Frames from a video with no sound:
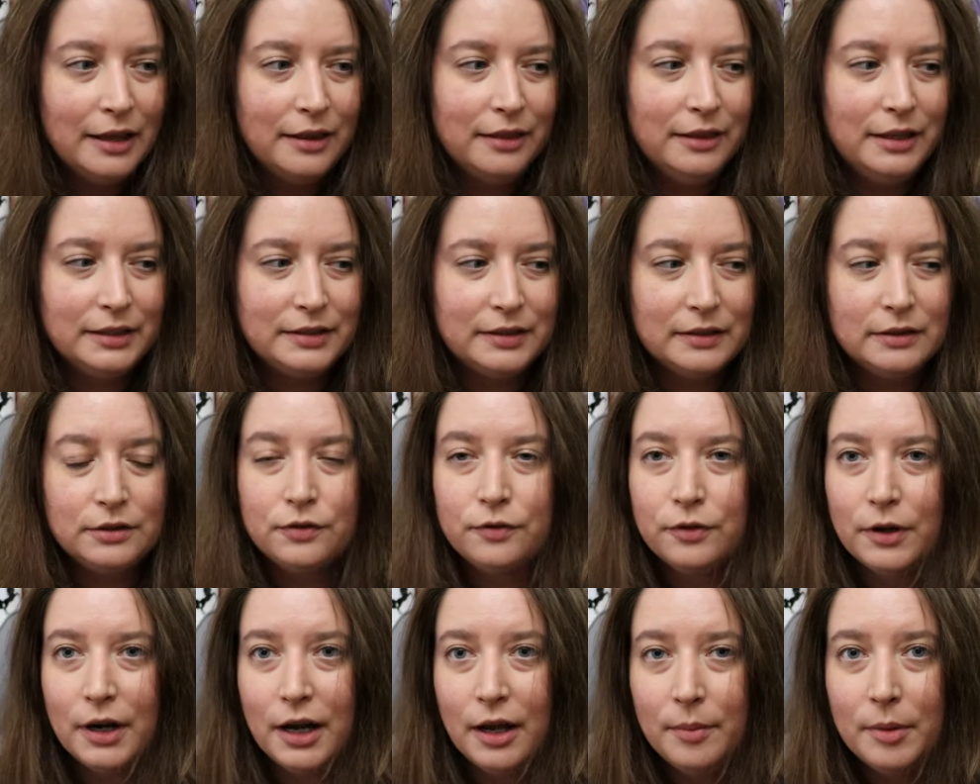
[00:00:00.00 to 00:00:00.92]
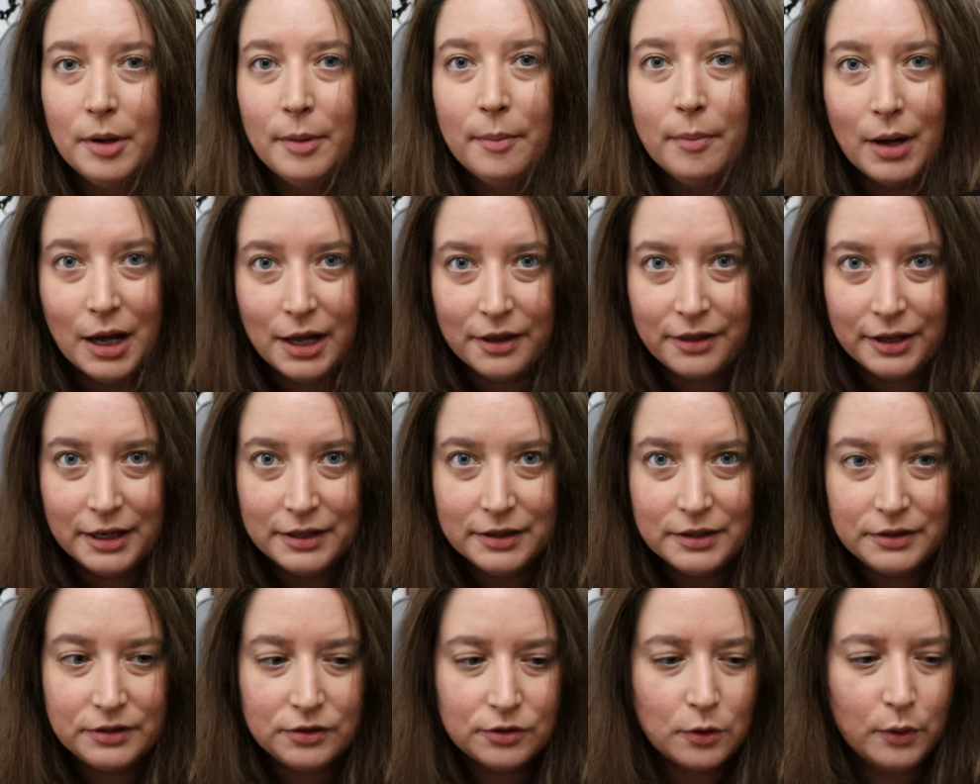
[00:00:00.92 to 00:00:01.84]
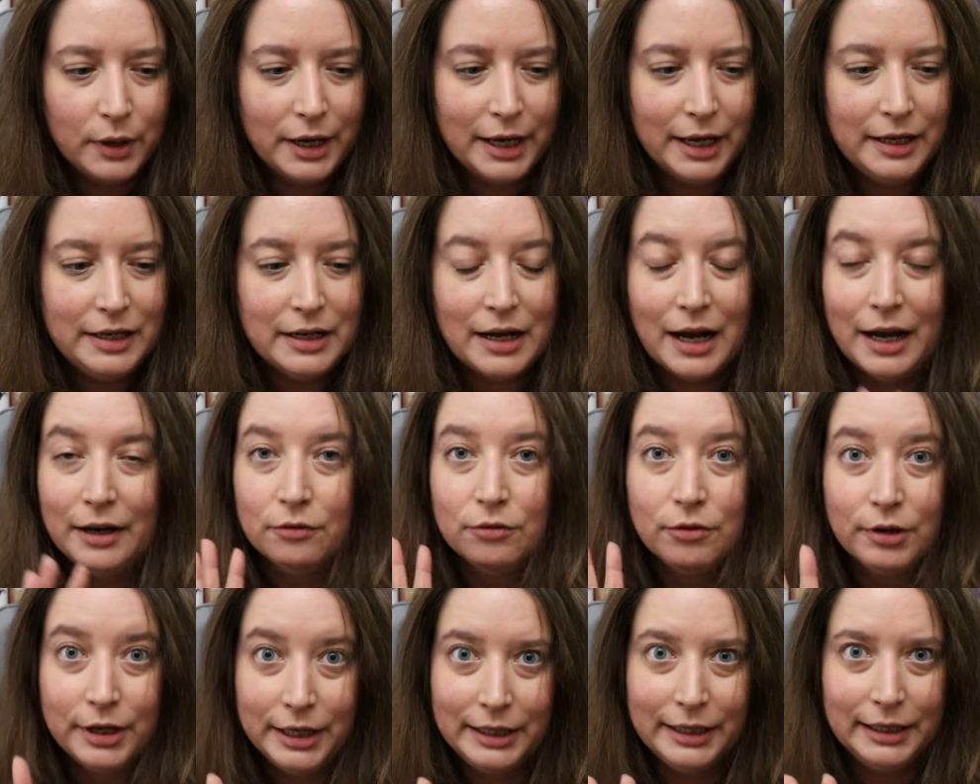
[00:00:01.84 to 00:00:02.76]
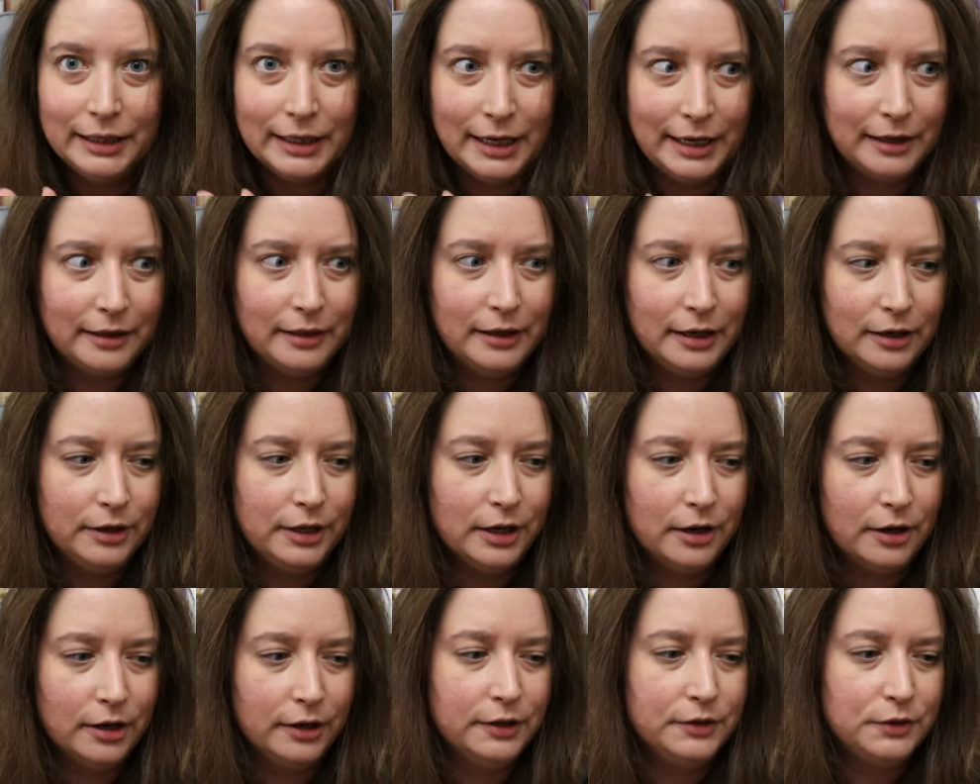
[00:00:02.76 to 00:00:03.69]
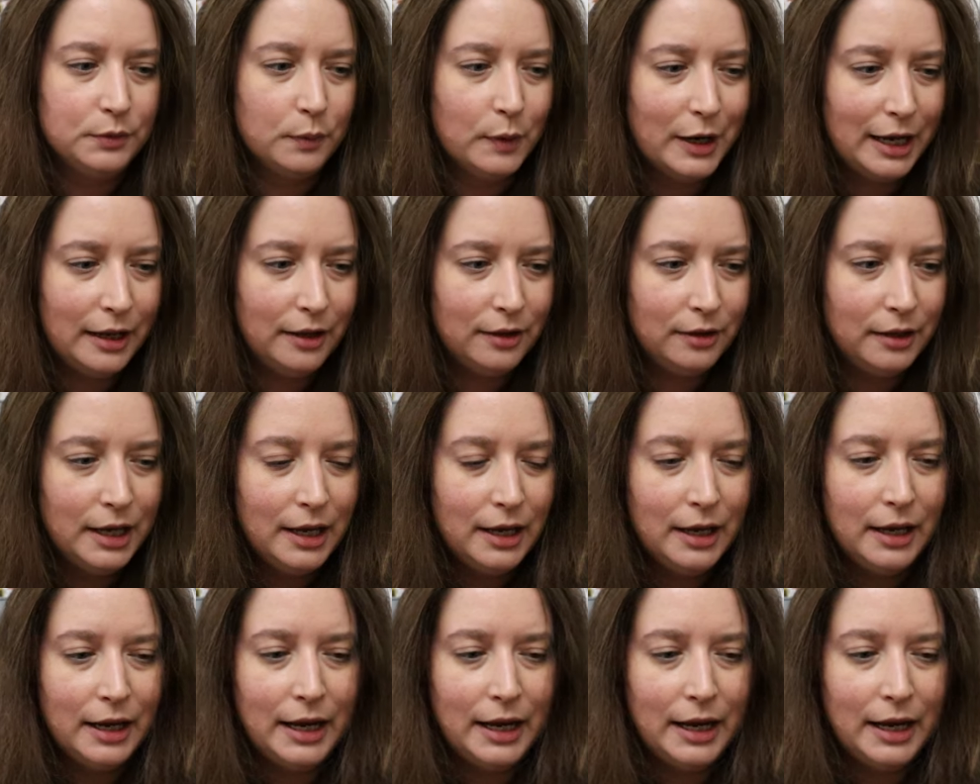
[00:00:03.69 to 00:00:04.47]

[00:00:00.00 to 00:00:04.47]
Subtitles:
This is from Mothy and the Squid. I really like their yarn as well.